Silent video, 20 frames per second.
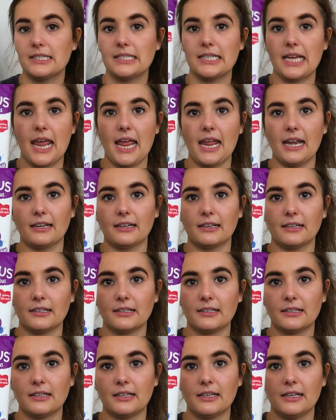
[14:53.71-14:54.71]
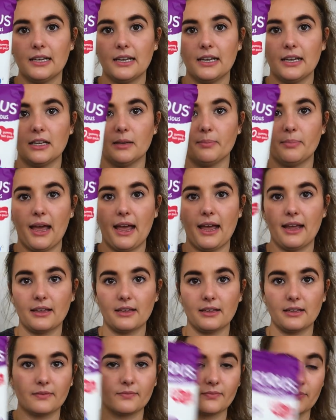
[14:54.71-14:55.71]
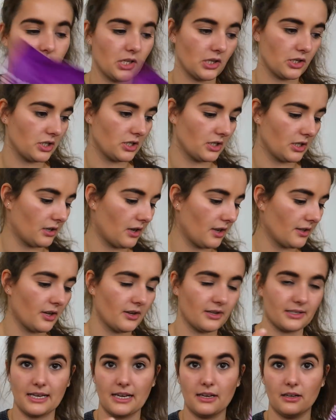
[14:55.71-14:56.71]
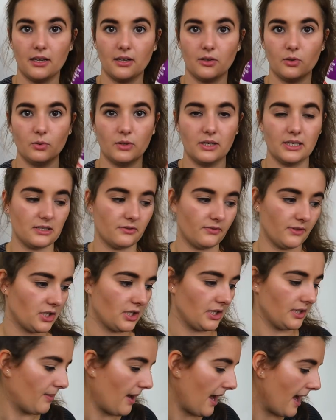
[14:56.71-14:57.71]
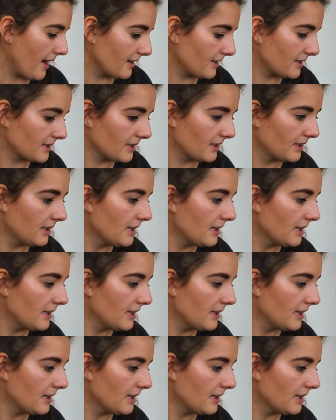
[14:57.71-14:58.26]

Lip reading: 10 in a pack, so she's gonna like those, and they're like all individually packed.